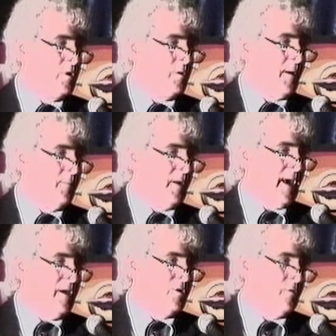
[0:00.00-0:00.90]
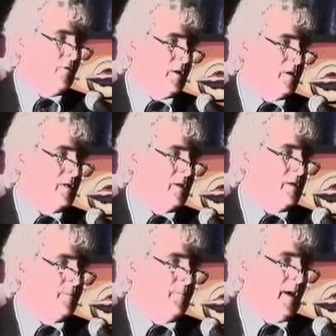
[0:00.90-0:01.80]
to the publication of this,
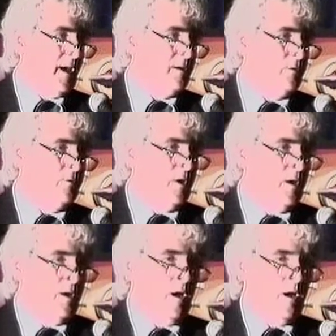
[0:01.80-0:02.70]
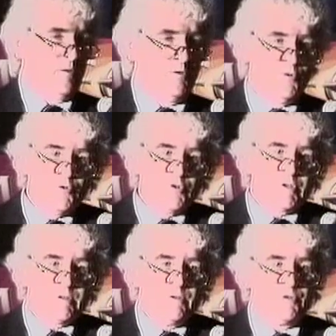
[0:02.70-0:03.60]
as it began to, the
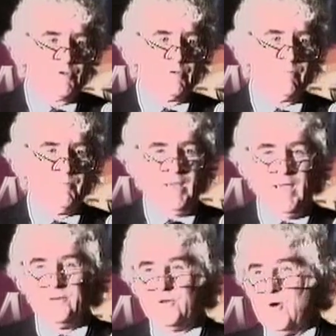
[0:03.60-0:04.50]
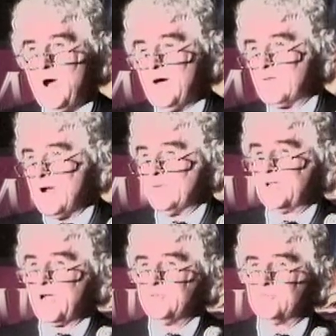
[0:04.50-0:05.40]
news began to go out around
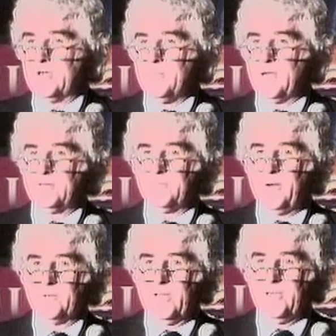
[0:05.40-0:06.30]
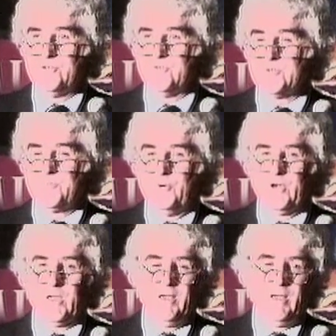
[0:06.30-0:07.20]
the country about the publication of this
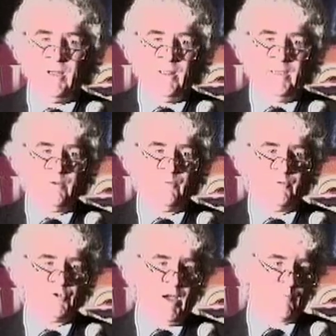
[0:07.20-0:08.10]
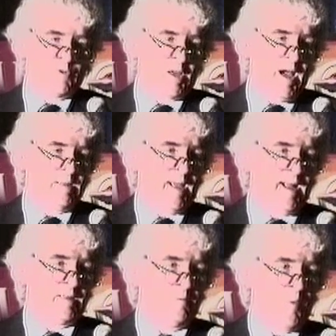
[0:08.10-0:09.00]
book, John was
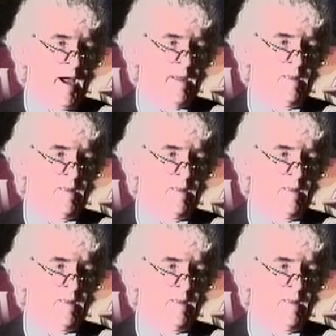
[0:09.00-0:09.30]
contacted by